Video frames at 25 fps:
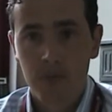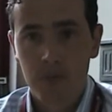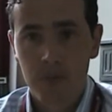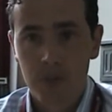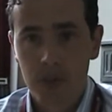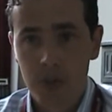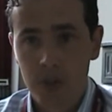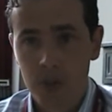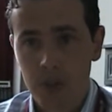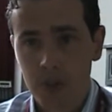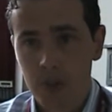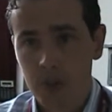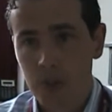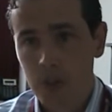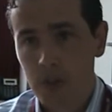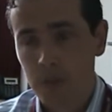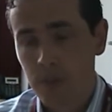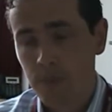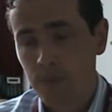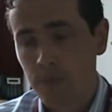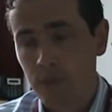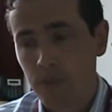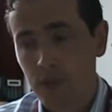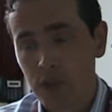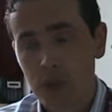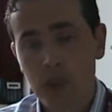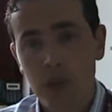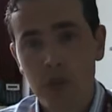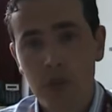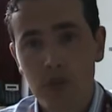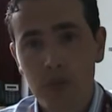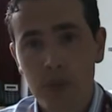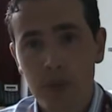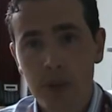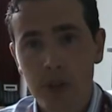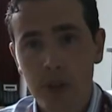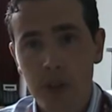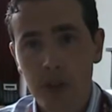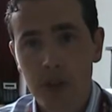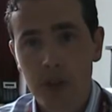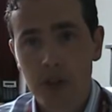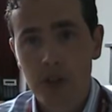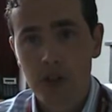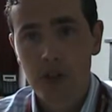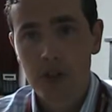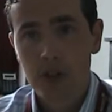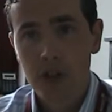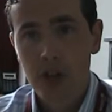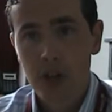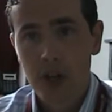the
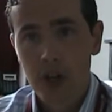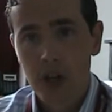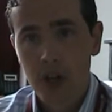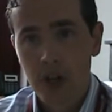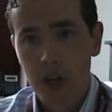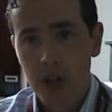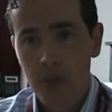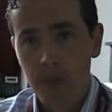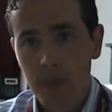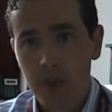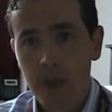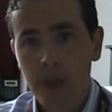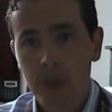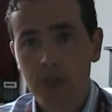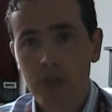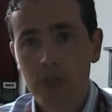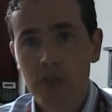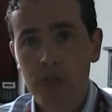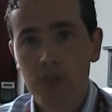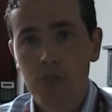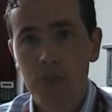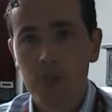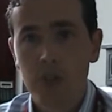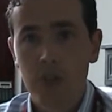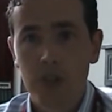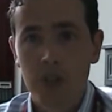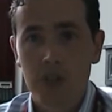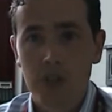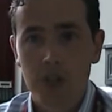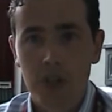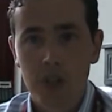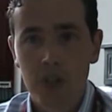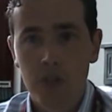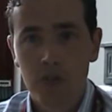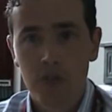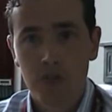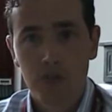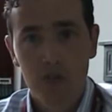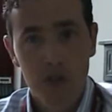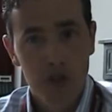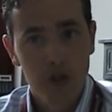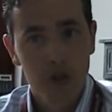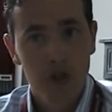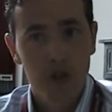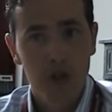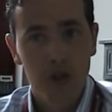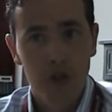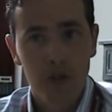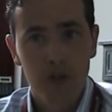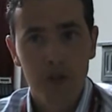UPS and built the UPS into the
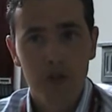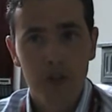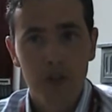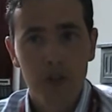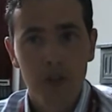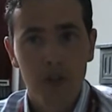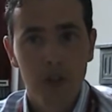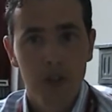server.